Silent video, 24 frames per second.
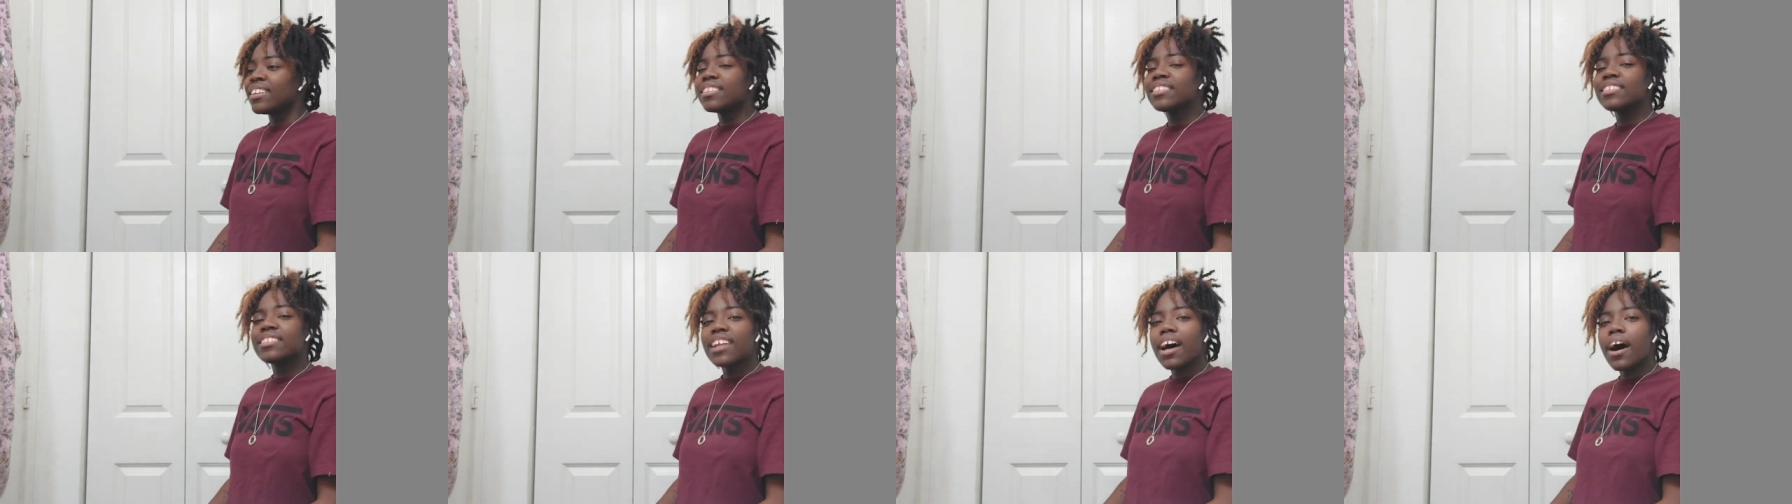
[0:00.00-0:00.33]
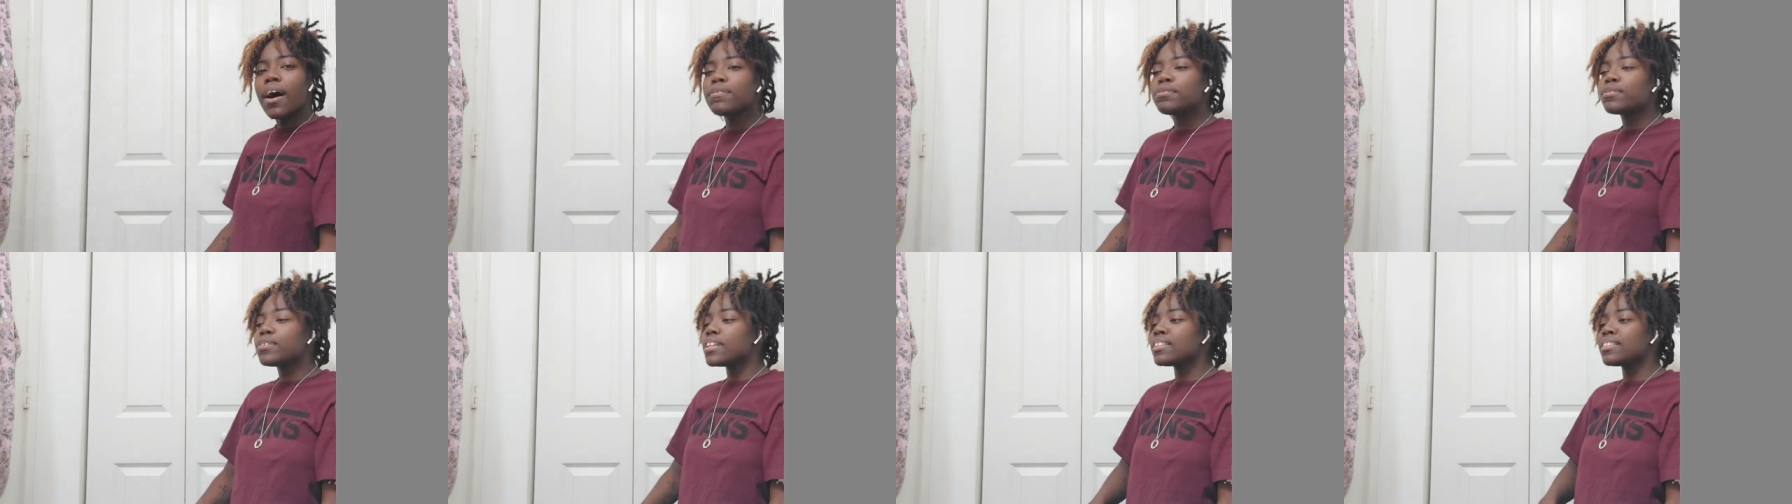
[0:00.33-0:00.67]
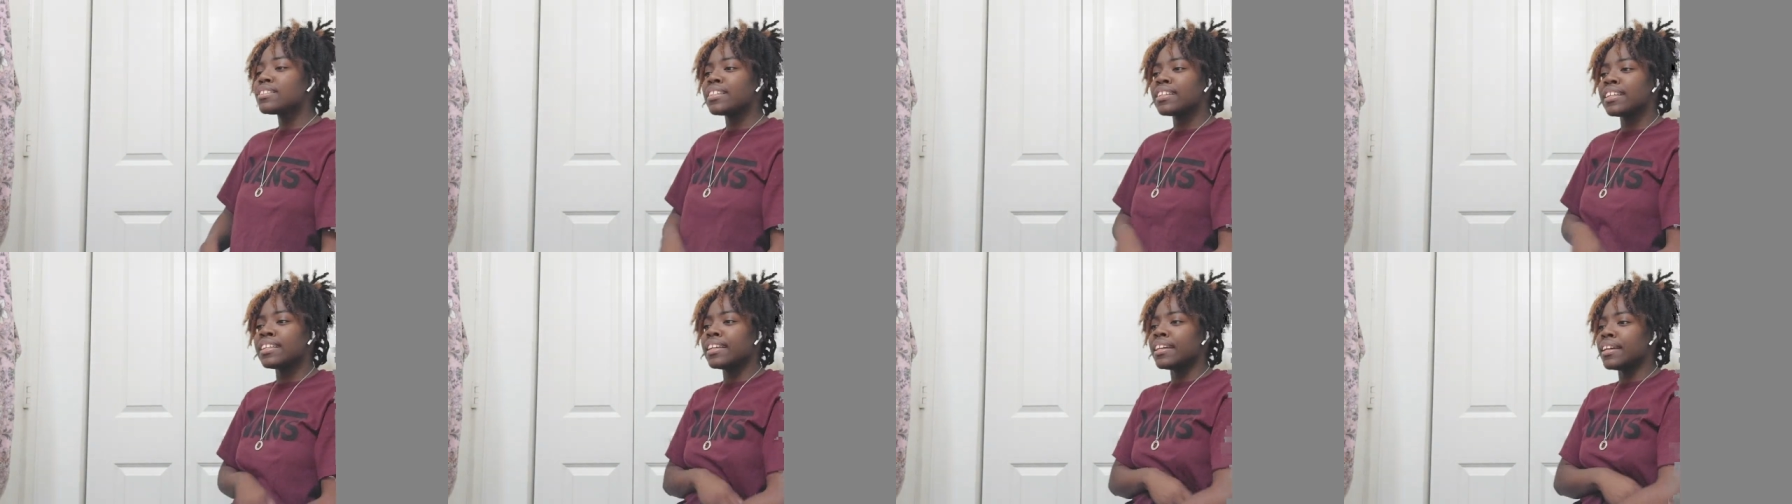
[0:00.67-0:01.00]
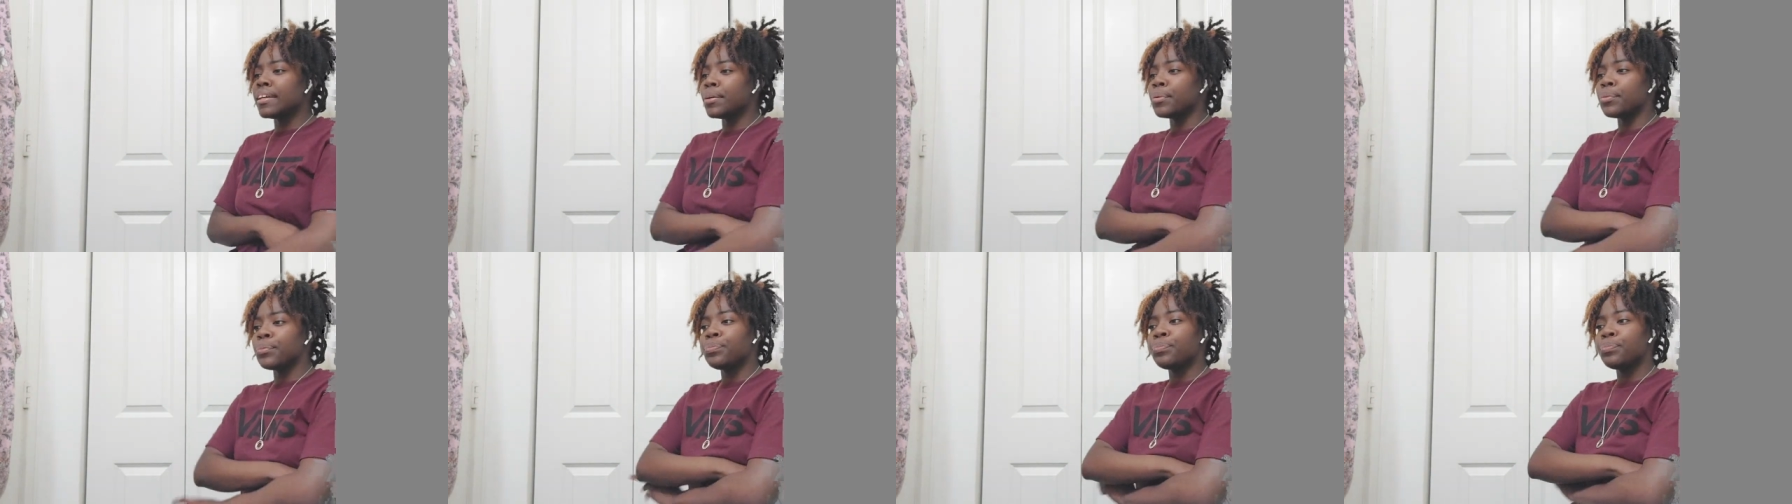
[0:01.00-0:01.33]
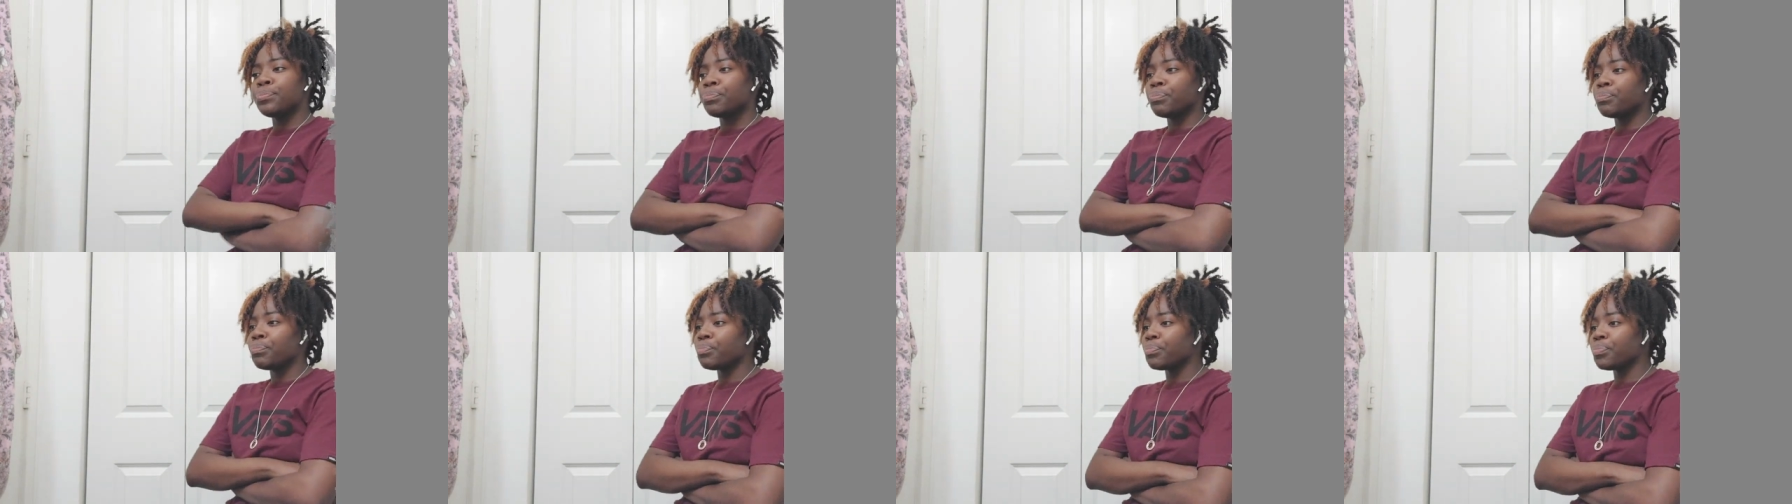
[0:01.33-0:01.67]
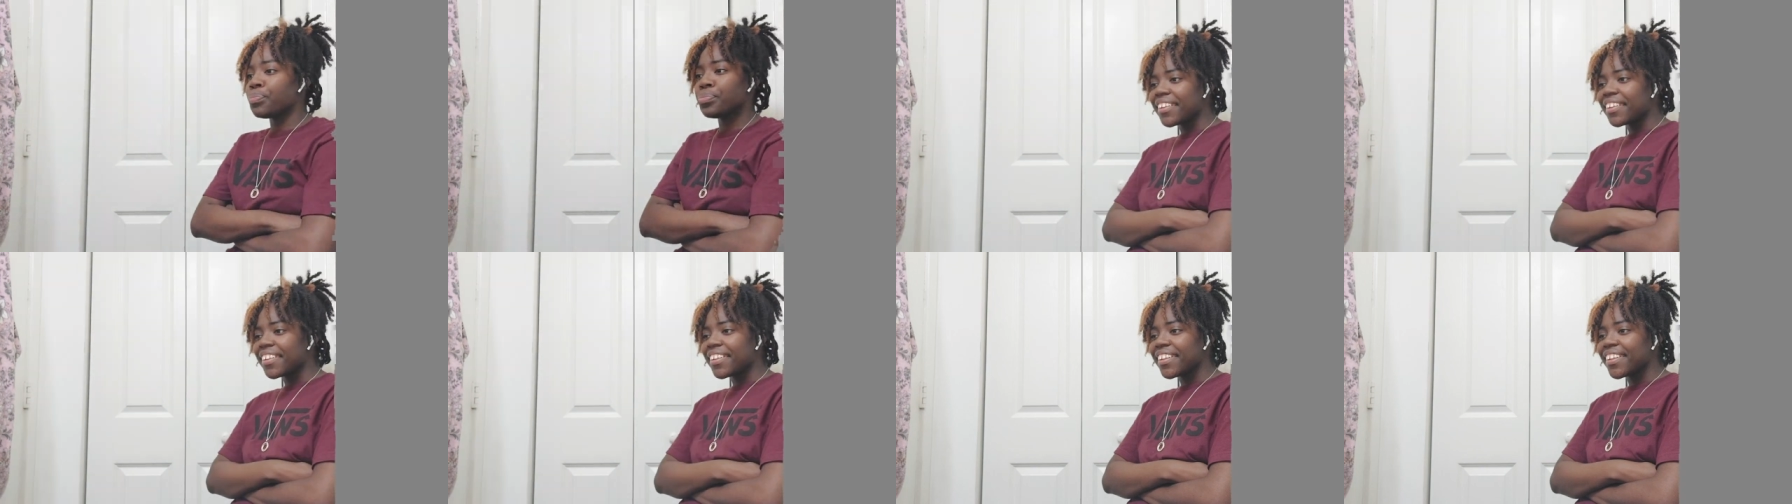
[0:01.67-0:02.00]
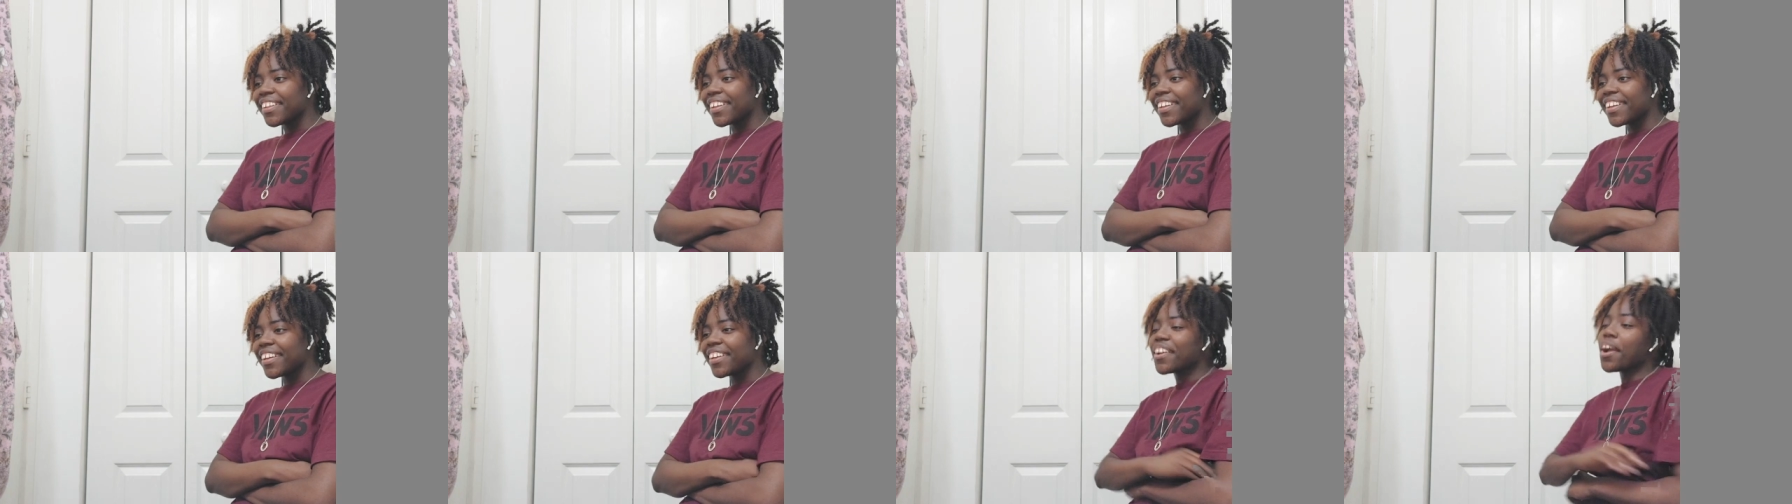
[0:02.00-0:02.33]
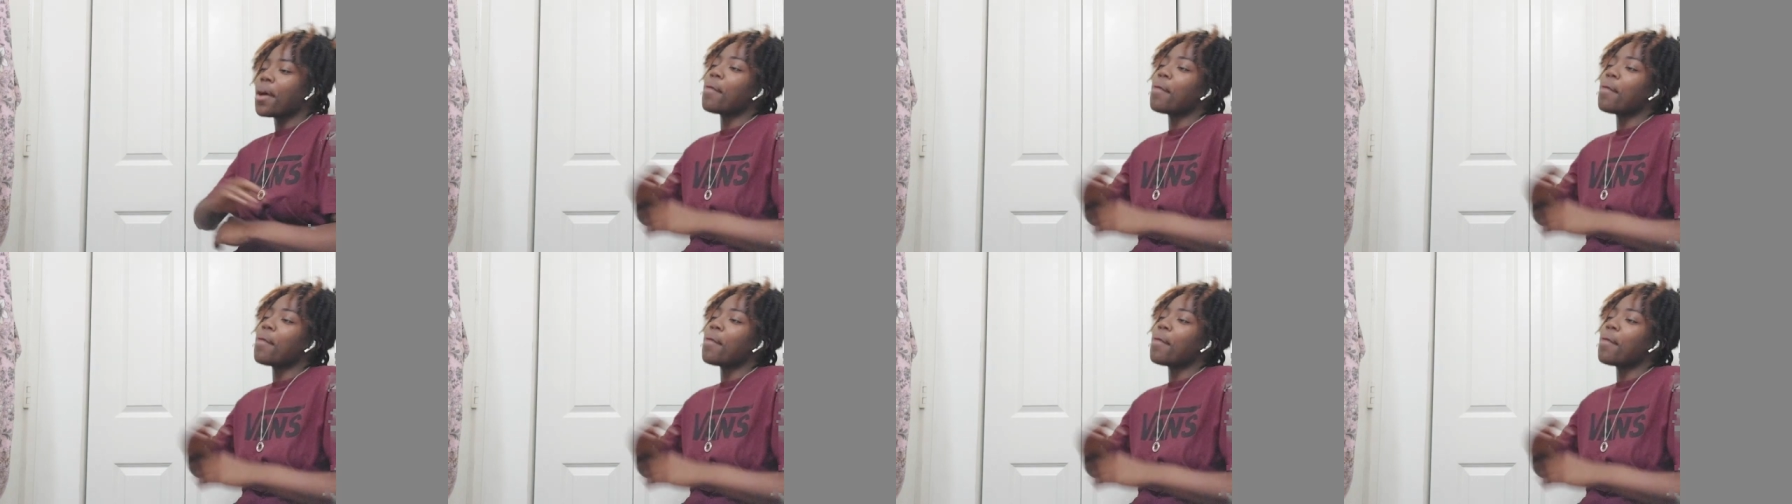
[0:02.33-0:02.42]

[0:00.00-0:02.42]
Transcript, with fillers: Love to see it. That's my dream, actually.